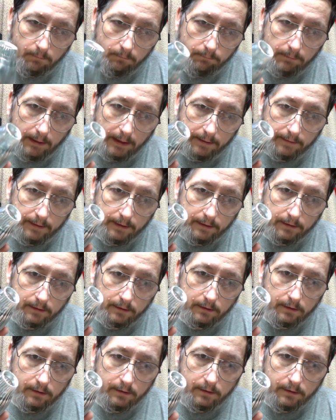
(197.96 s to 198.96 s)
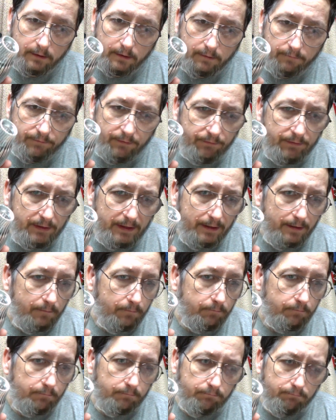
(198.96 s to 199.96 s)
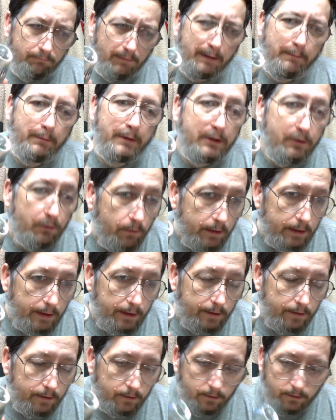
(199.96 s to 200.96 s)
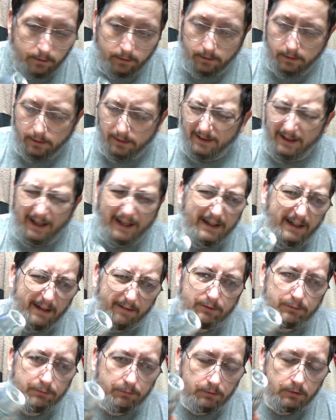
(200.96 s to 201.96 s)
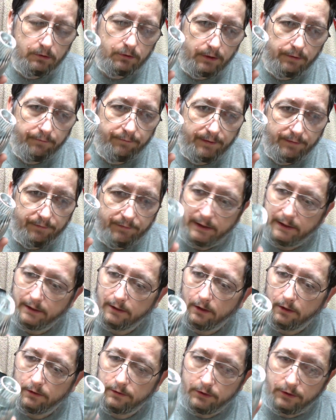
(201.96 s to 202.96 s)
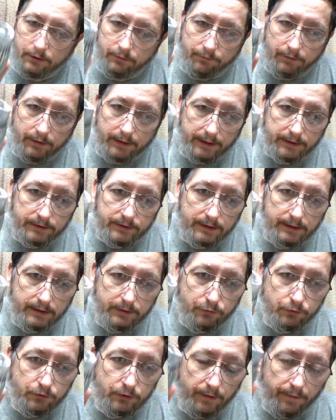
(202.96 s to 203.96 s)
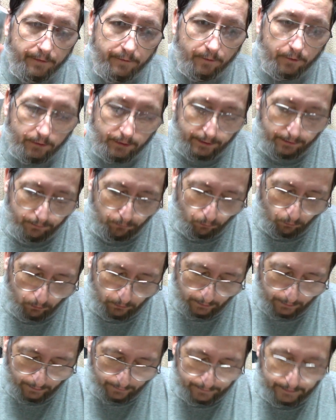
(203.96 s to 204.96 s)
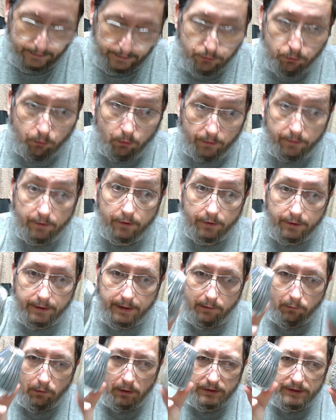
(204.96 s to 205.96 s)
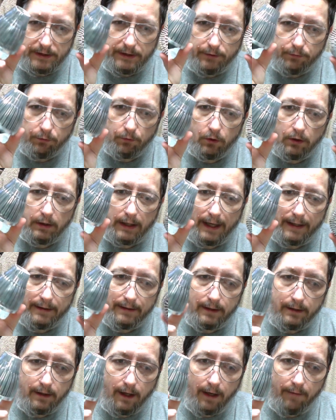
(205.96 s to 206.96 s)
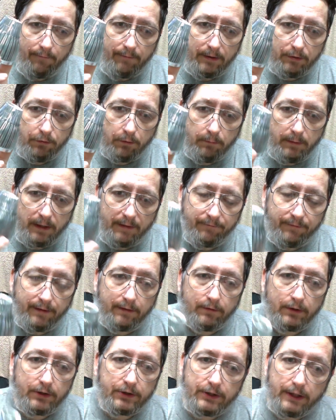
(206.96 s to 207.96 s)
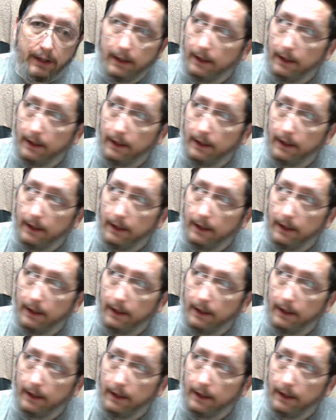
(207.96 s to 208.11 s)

back then. 15, maybe 20. No, I think it was close to $15 for these. This was these were 13 watts. These were, at the time, these were my favorites,